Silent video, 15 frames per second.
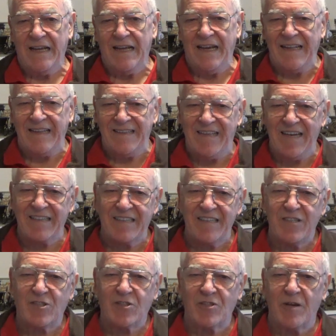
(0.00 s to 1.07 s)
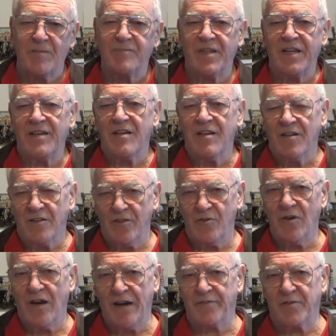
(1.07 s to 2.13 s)
and that is something
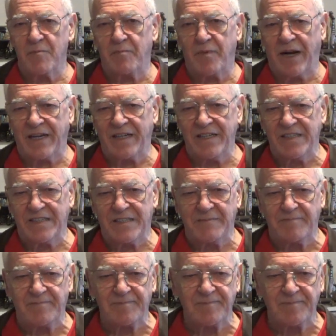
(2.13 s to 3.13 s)
you have to practice.